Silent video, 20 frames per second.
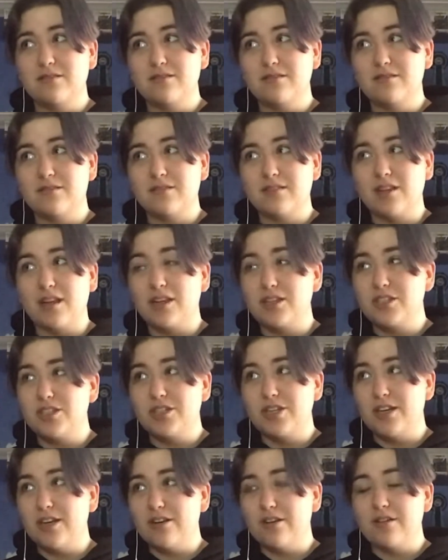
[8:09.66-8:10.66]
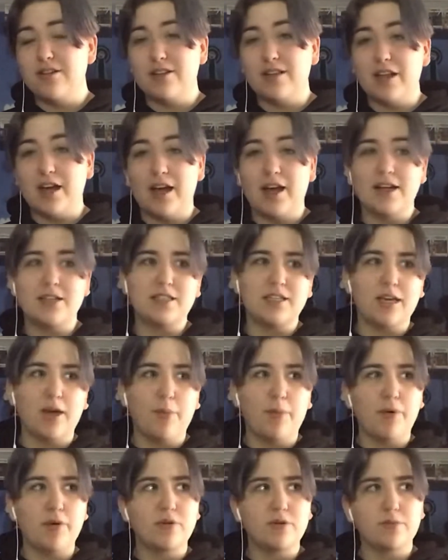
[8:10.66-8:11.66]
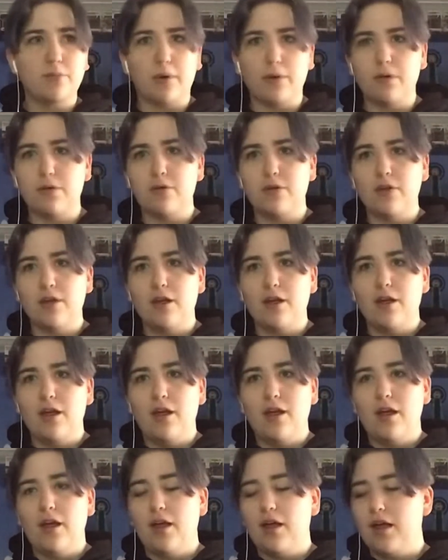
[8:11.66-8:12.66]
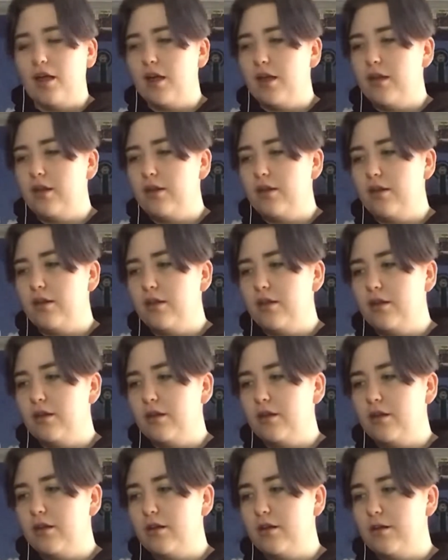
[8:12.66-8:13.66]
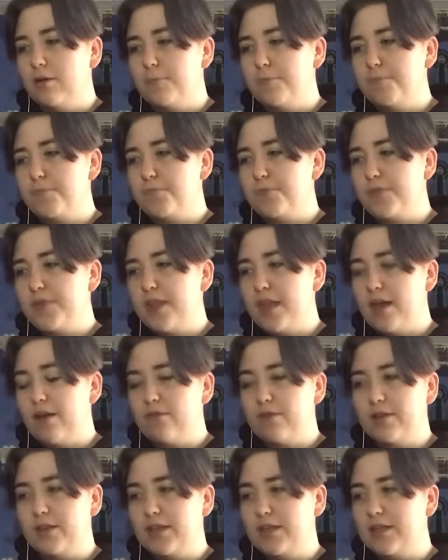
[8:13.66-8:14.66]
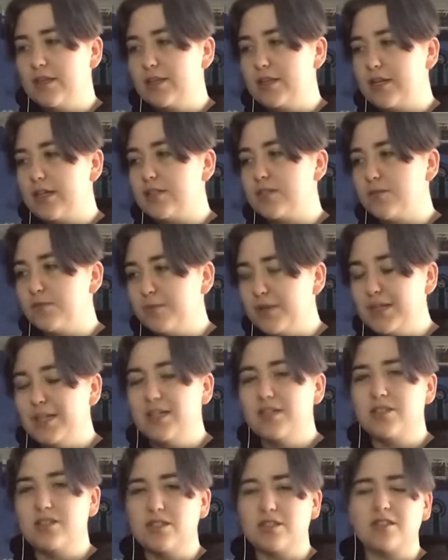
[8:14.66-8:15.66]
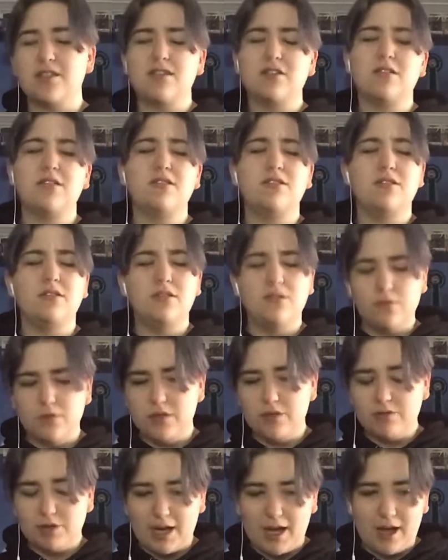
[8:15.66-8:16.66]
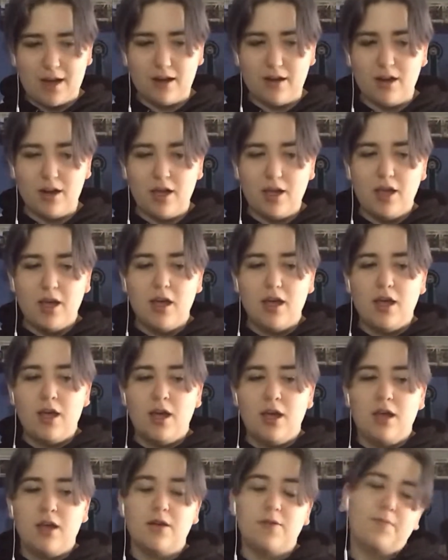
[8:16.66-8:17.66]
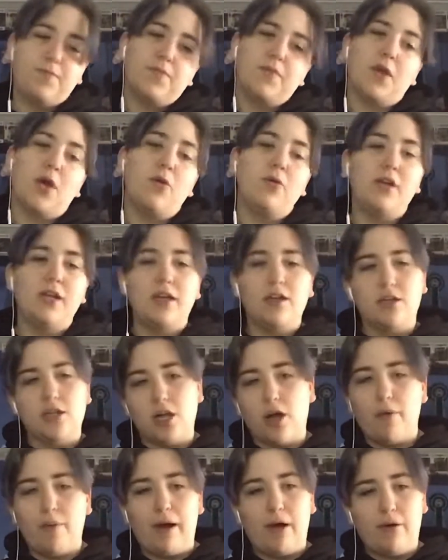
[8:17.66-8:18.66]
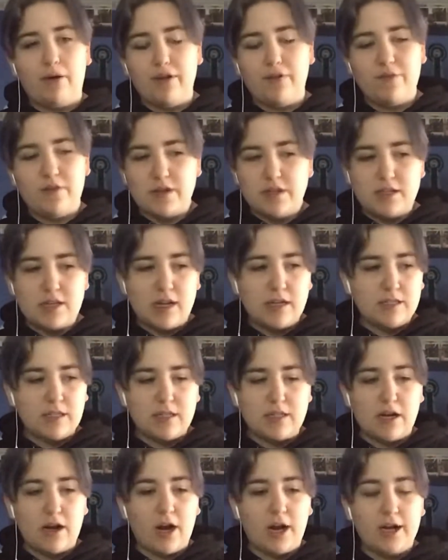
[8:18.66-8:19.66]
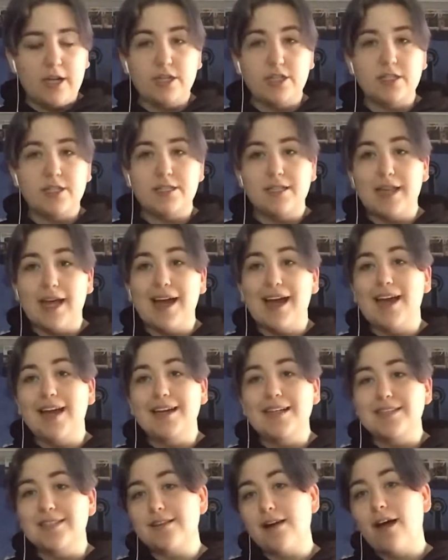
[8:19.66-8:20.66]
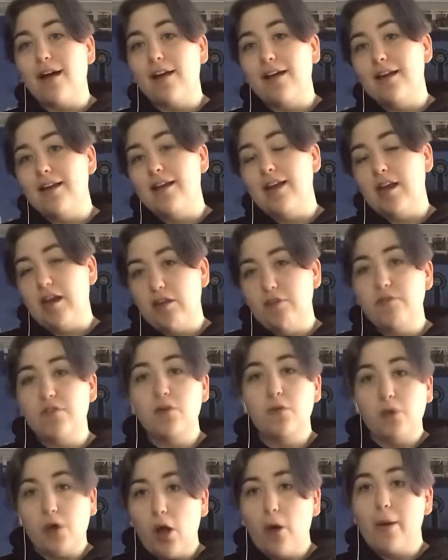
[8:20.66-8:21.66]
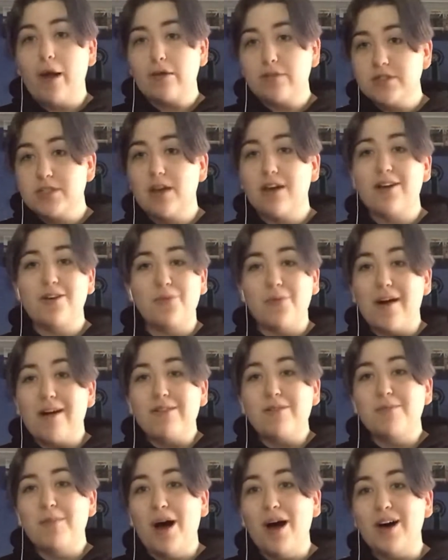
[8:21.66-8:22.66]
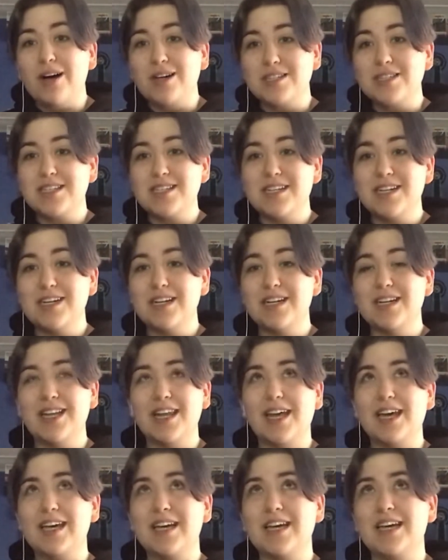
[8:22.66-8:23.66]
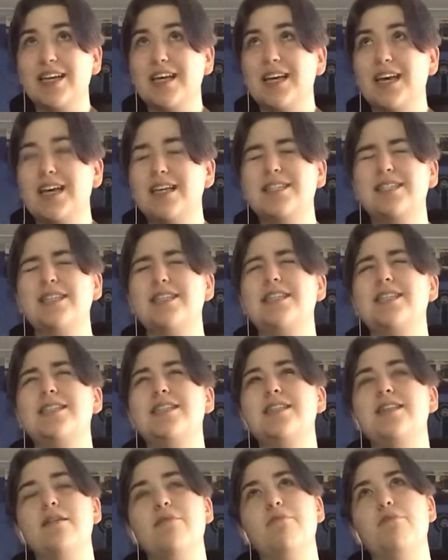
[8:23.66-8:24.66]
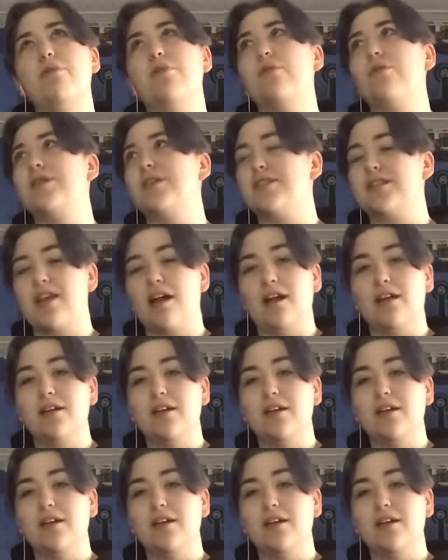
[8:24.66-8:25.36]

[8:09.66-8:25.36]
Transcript: last year, and that had to get postponed and everything like that. So please just do what you can. Only go out if it's necessary, and just stay inside. And if you go outside, wear a mask. Like, it's as simple as that.